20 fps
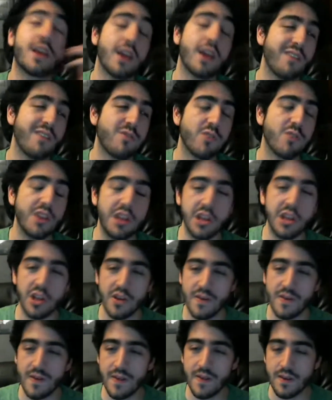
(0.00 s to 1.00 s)
every
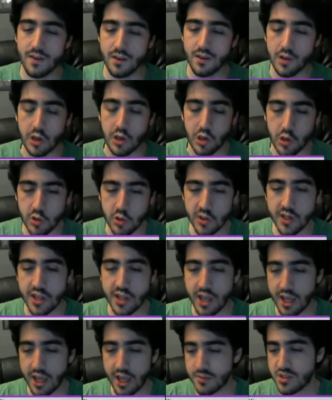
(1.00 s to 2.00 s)
good
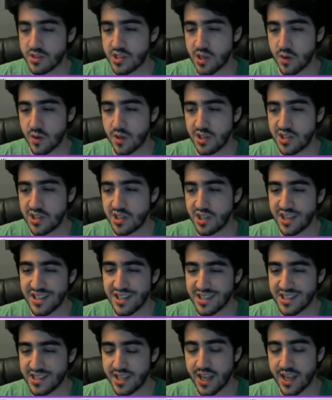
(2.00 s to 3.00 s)
game series
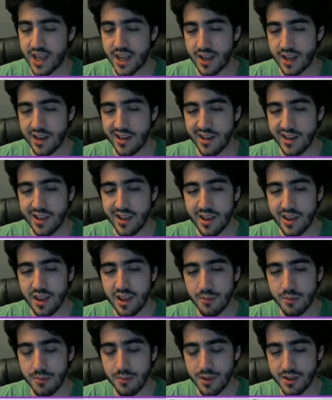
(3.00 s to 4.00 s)
needs to end,
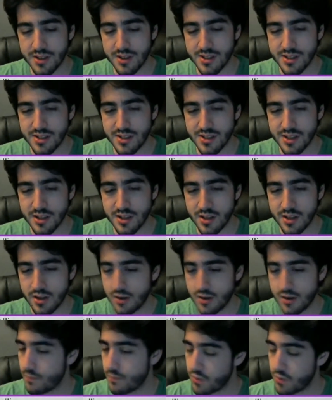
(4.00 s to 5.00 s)
because
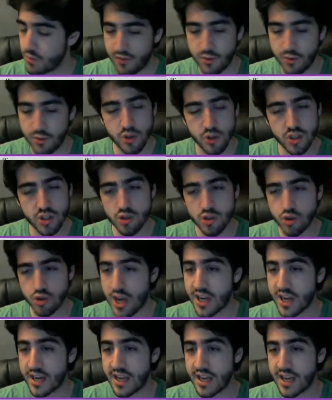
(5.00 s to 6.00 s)
if you just
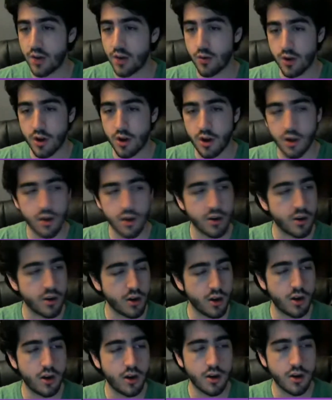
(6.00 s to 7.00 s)
drag it out on
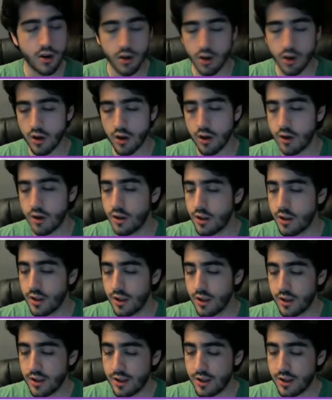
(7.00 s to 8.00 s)
and on and on,
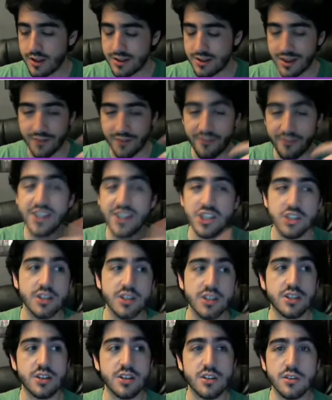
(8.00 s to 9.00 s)
eventually
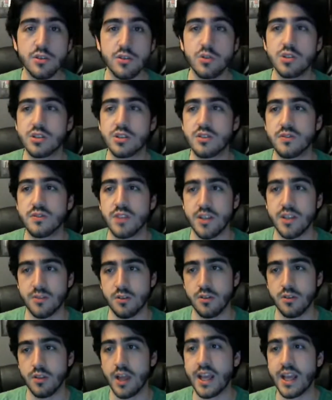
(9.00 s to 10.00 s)
it's going to lose its flavor. Like